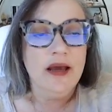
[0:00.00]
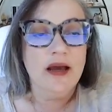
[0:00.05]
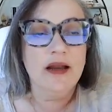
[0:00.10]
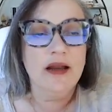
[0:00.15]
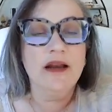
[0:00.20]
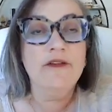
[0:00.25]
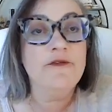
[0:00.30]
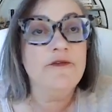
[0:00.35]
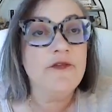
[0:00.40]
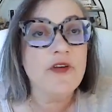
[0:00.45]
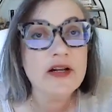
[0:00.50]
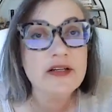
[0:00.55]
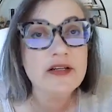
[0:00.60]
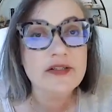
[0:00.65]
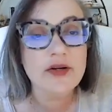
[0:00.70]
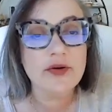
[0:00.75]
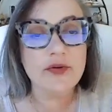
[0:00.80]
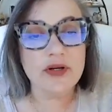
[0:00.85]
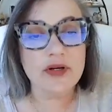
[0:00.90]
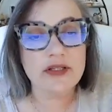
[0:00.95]
An
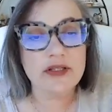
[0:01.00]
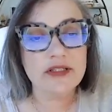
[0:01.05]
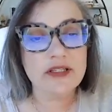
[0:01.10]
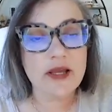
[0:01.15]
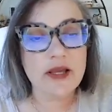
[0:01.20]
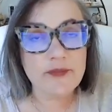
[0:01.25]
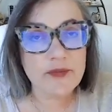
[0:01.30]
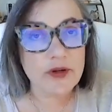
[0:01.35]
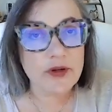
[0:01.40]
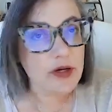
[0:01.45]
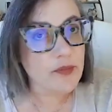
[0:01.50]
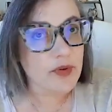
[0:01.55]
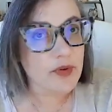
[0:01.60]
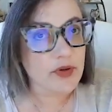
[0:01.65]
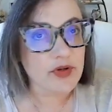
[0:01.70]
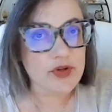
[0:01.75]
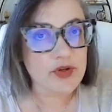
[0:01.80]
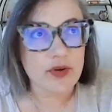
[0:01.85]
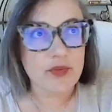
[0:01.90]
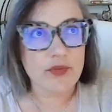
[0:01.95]
infected or a septic
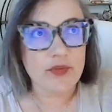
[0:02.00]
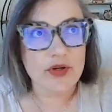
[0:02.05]
abortion,